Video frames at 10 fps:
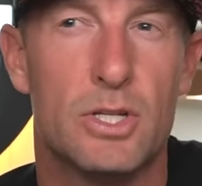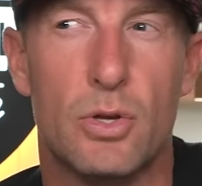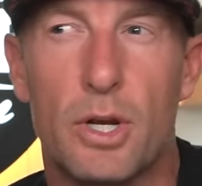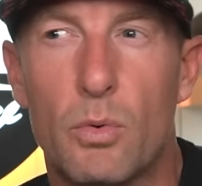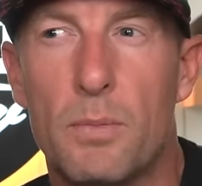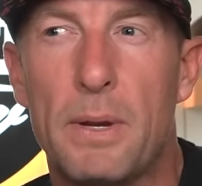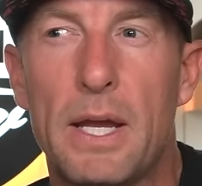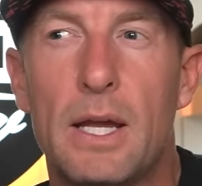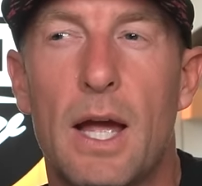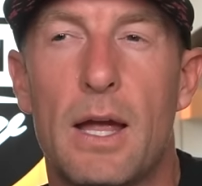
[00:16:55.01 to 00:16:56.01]
so there would
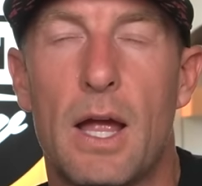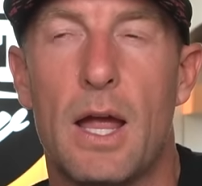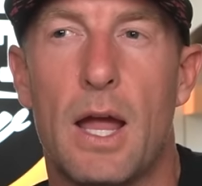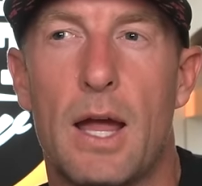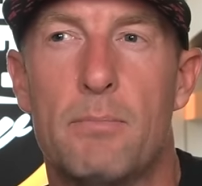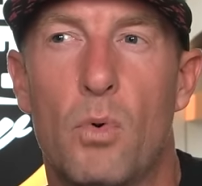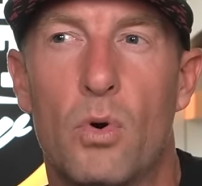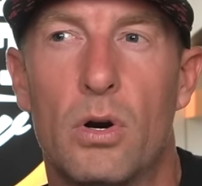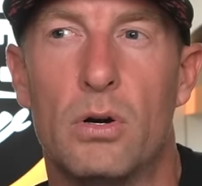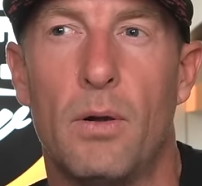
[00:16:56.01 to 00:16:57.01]
be a, a, a,
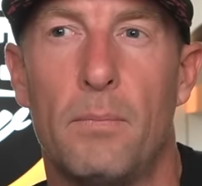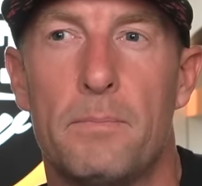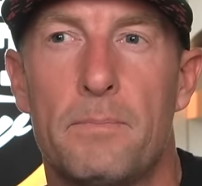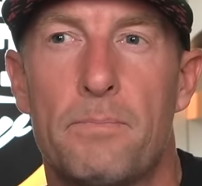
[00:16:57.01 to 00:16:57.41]
more